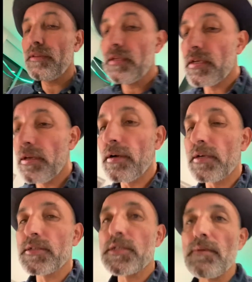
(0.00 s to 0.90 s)
the
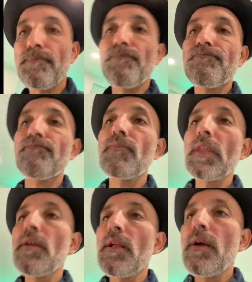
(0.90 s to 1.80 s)
carrots.
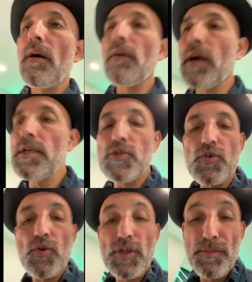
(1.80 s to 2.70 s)
All right,
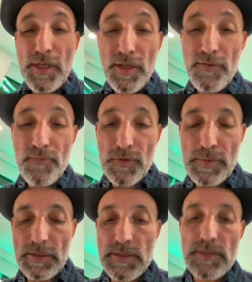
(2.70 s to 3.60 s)
so give me a few
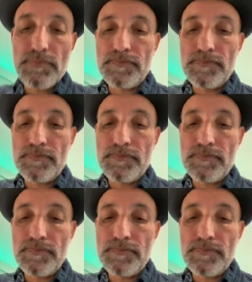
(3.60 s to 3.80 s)
minutes.